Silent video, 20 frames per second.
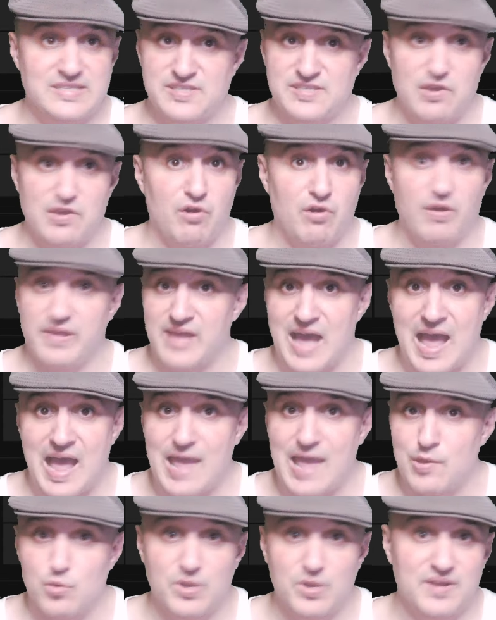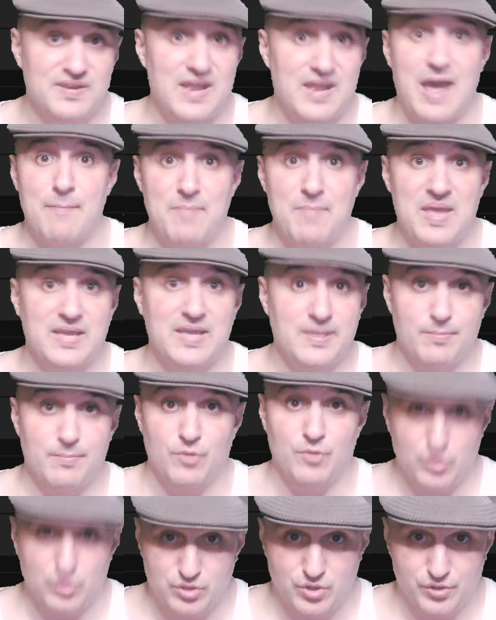the only guy who could not make him
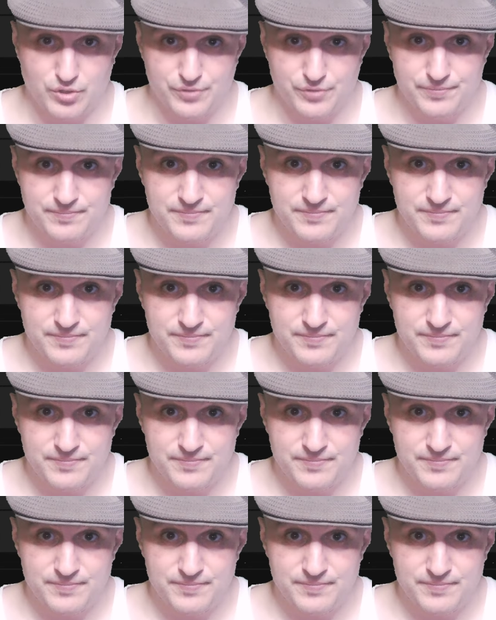look good.